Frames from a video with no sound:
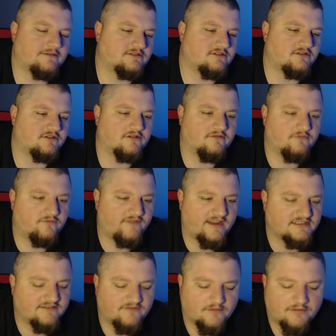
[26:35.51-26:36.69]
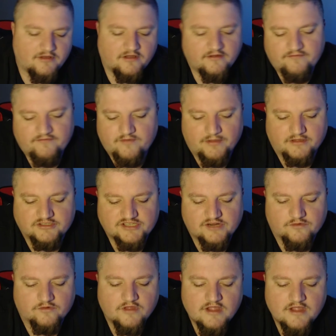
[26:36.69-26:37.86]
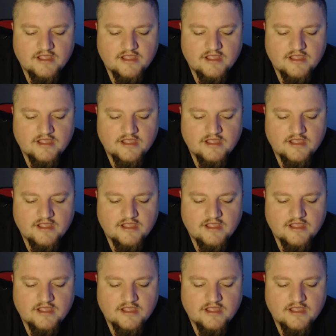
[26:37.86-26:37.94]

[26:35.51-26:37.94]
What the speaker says: during fantasy football and football in general.